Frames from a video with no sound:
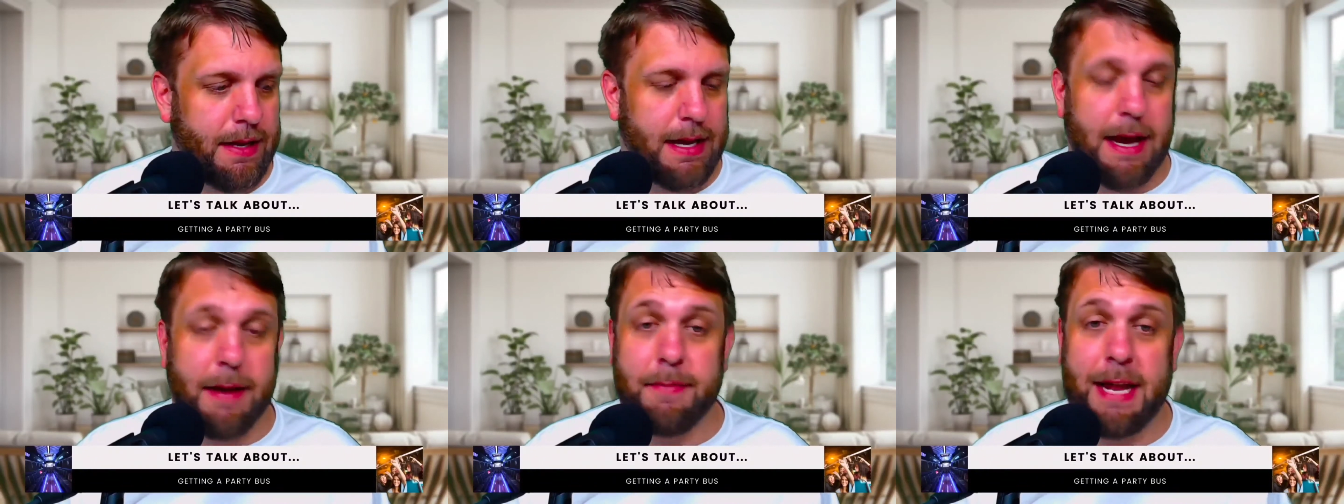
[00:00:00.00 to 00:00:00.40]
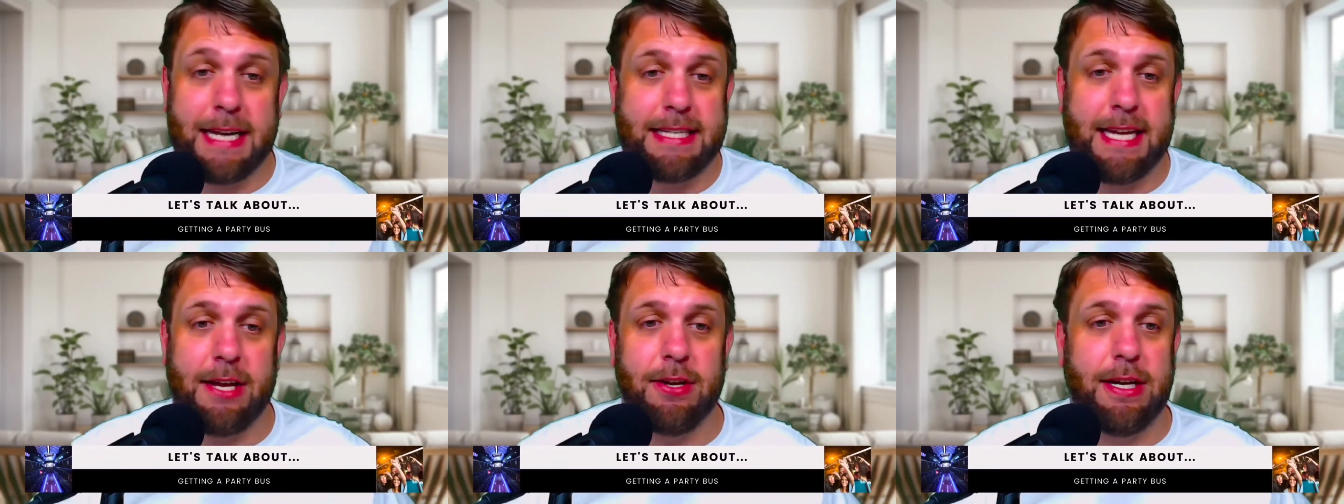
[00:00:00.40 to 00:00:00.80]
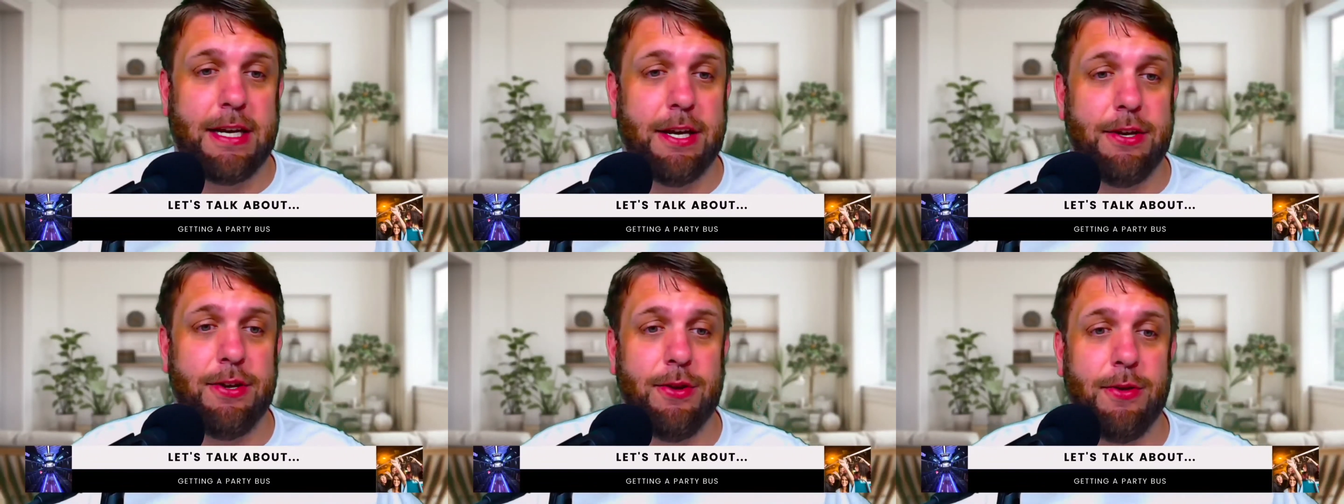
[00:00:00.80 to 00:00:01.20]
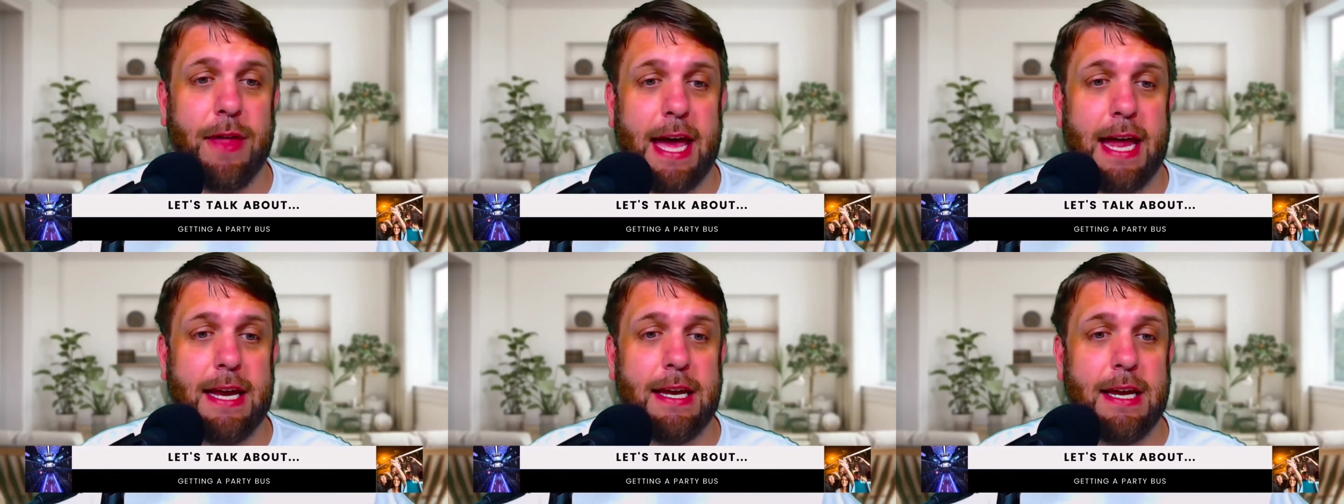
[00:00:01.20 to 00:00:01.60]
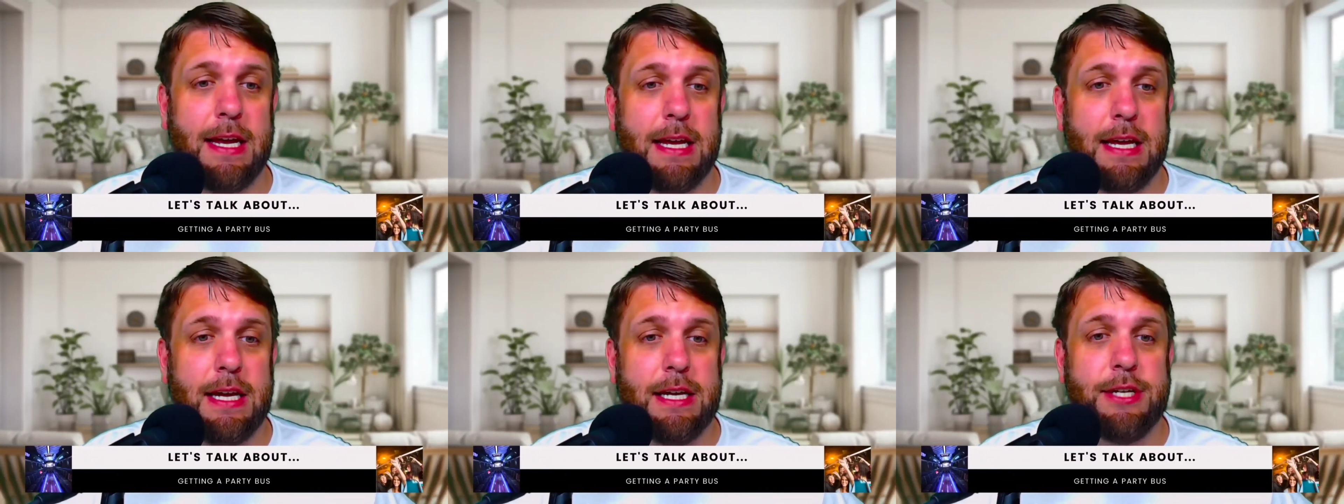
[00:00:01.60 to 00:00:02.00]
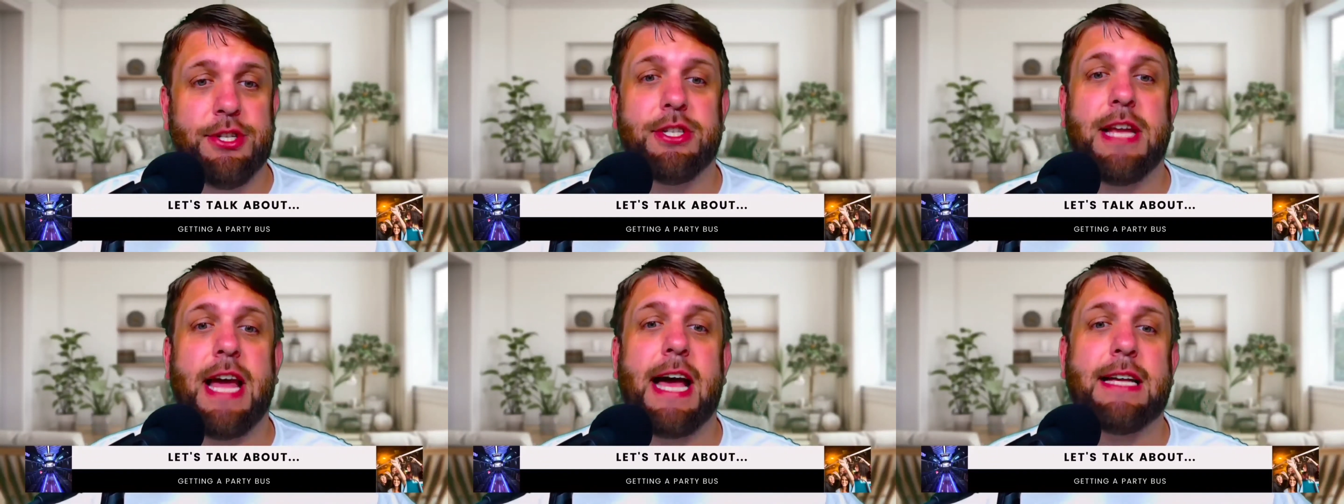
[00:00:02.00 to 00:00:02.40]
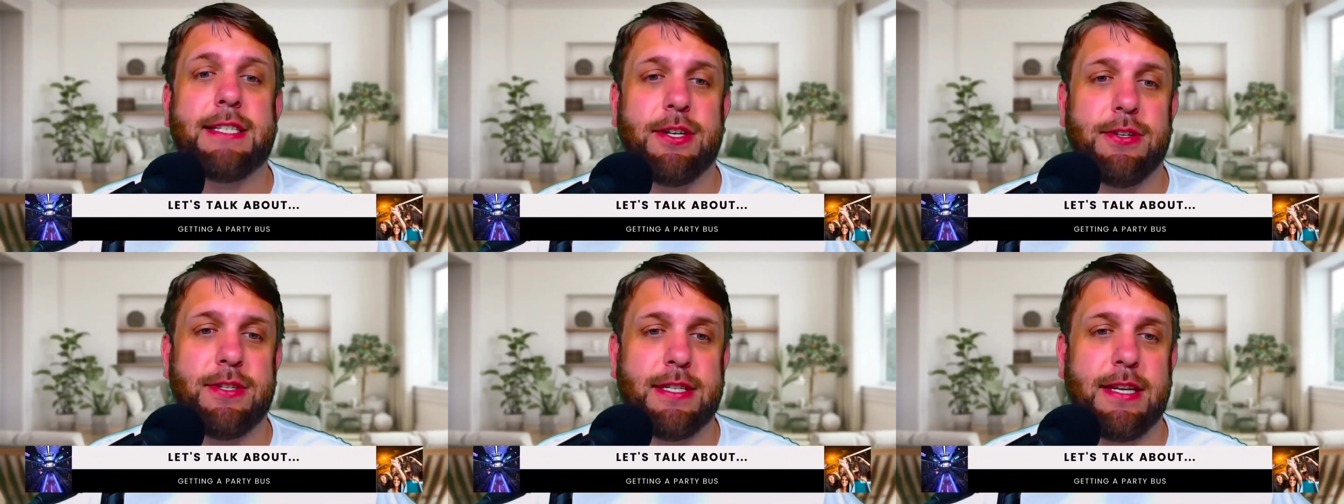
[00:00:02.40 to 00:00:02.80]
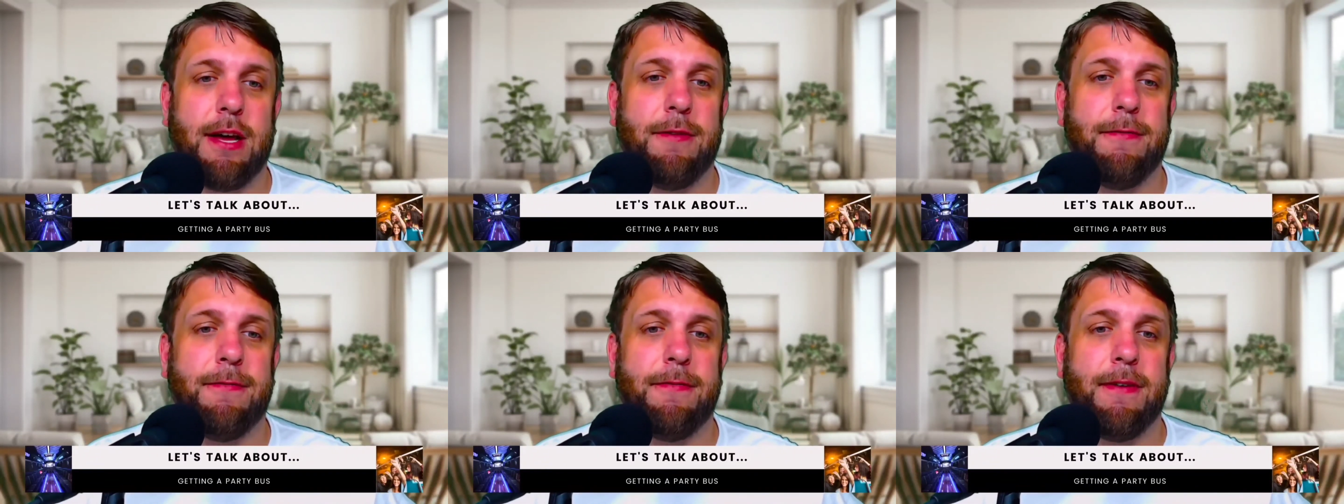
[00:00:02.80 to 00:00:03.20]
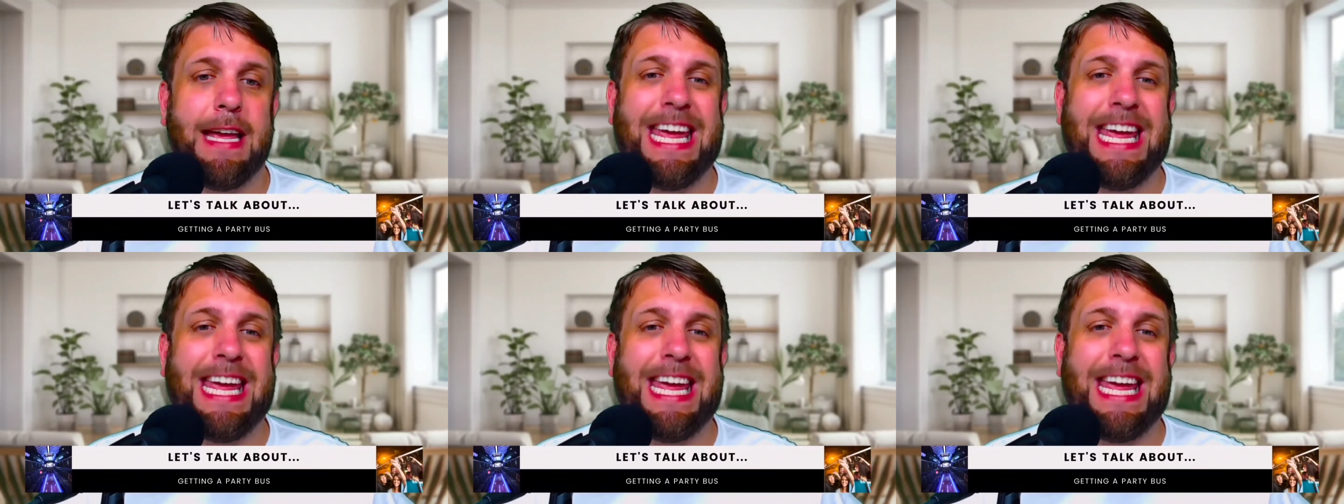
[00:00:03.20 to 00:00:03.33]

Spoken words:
I'm not telling you to do that. Just ask yourself,